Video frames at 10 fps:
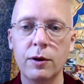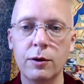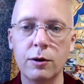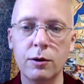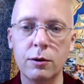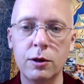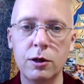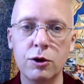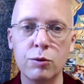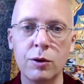and their, their
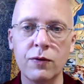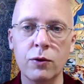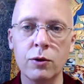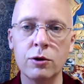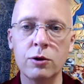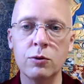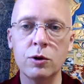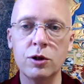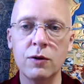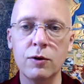teachings may flourish and
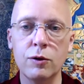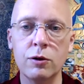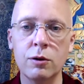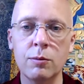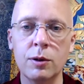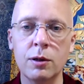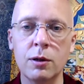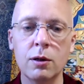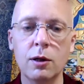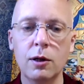reach every sentient being